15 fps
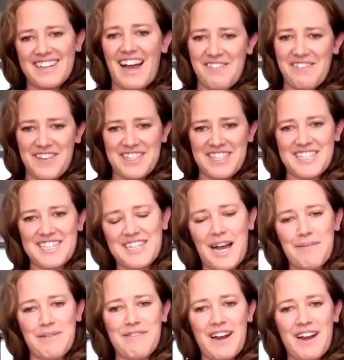now fits into
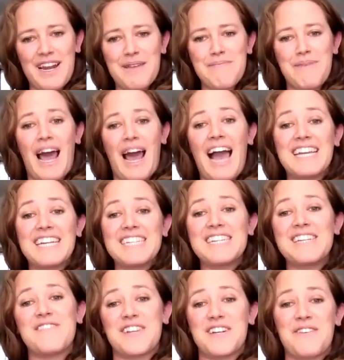copywriting, but I didn't
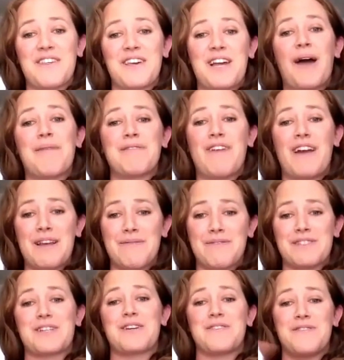even know that copywriting yeah.
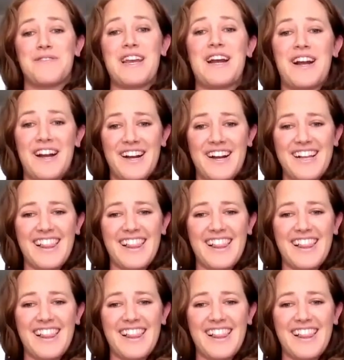was a career.